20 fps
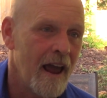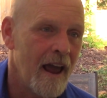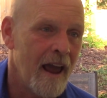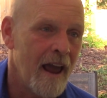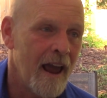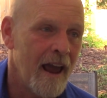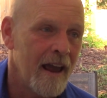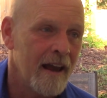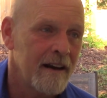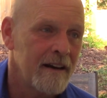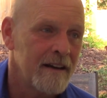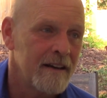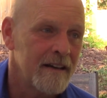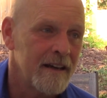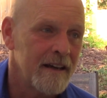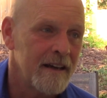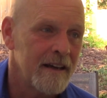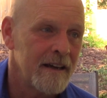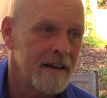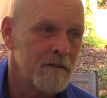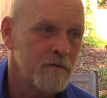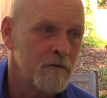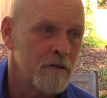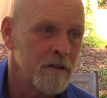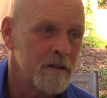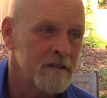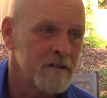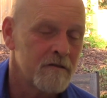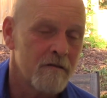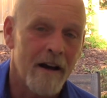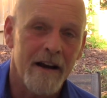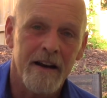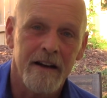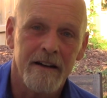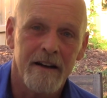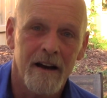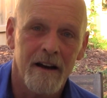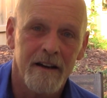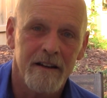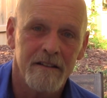And it was
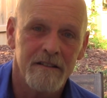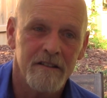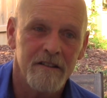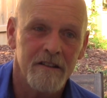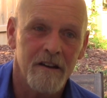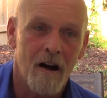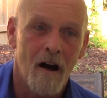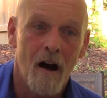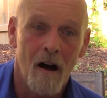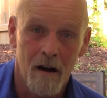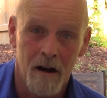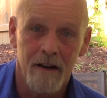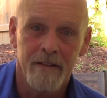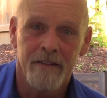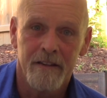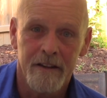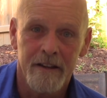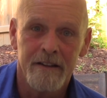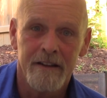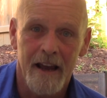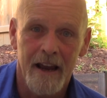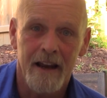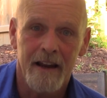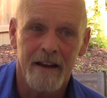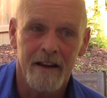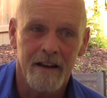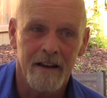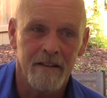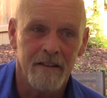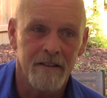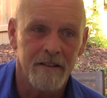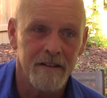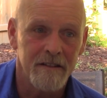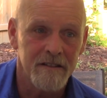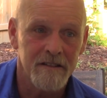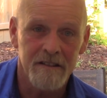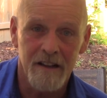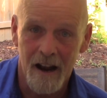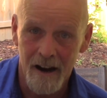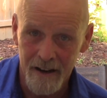recognized on the day, the
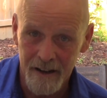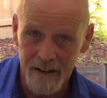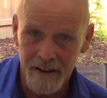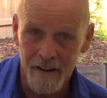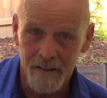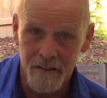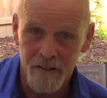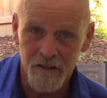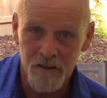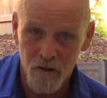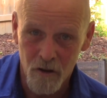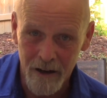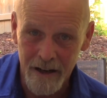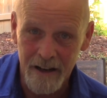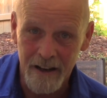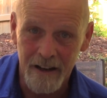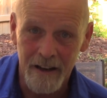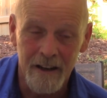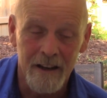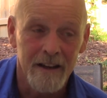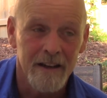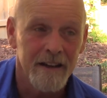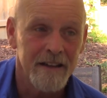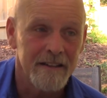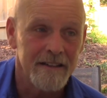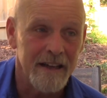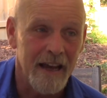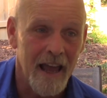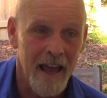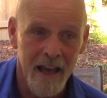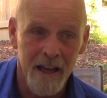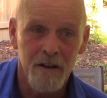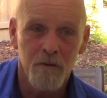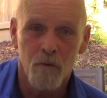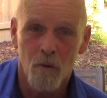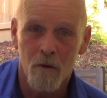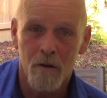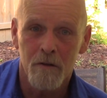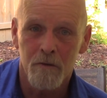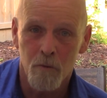signing of the treaty to
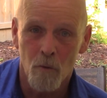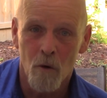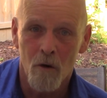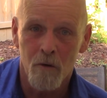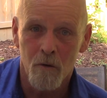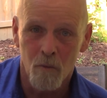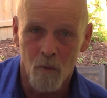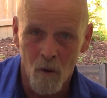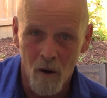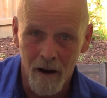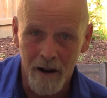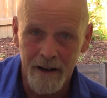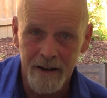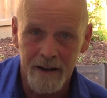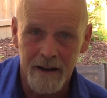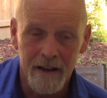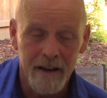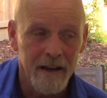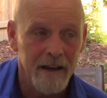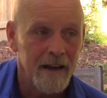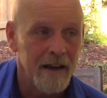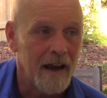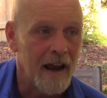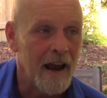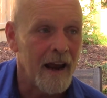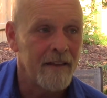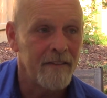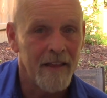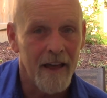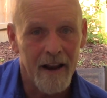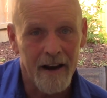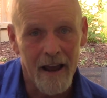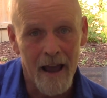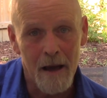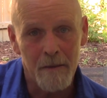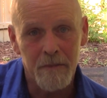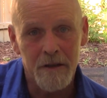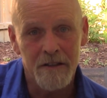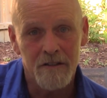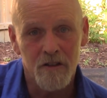end World War I, and that
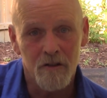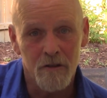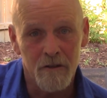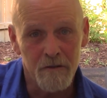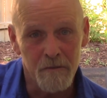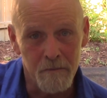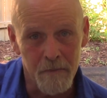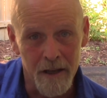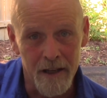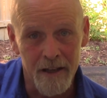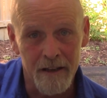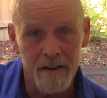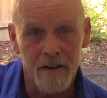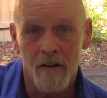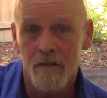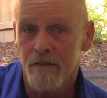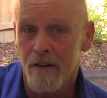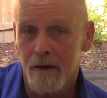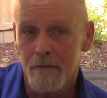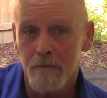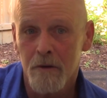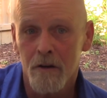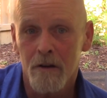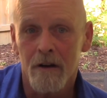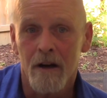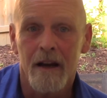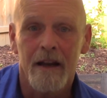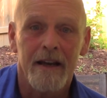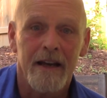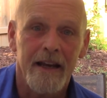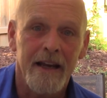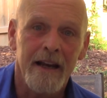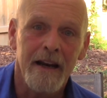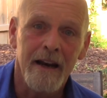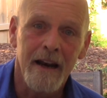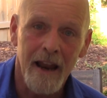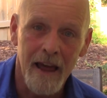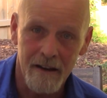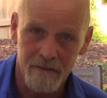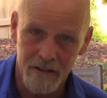happened to have been November
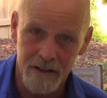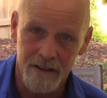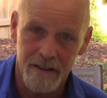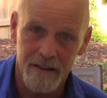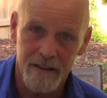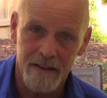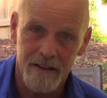11th.